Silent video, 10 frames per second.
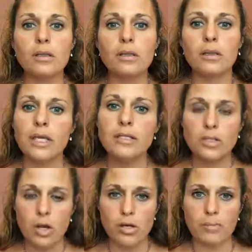let's
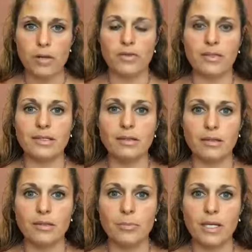talk about this a
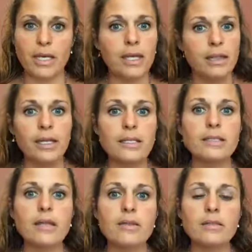little bit. And like I
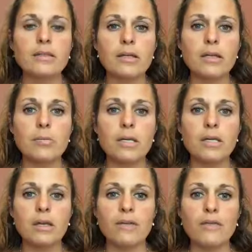said, this is going to
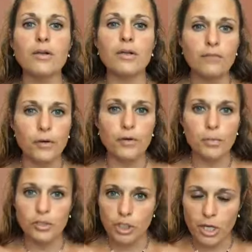be a very
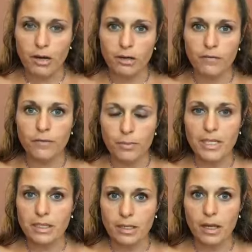vulnerable share for me
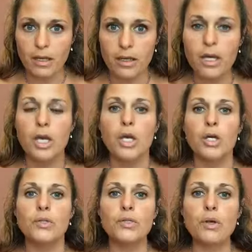today.
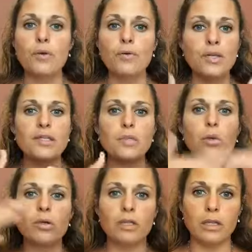So this
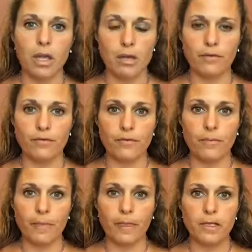word love,
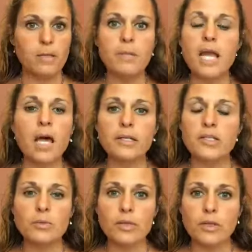to be
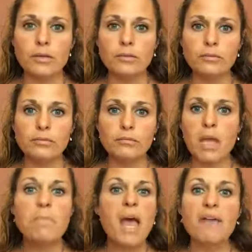honest with you,
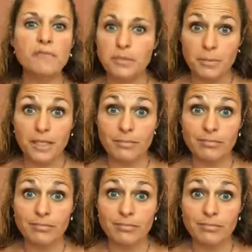it baffled me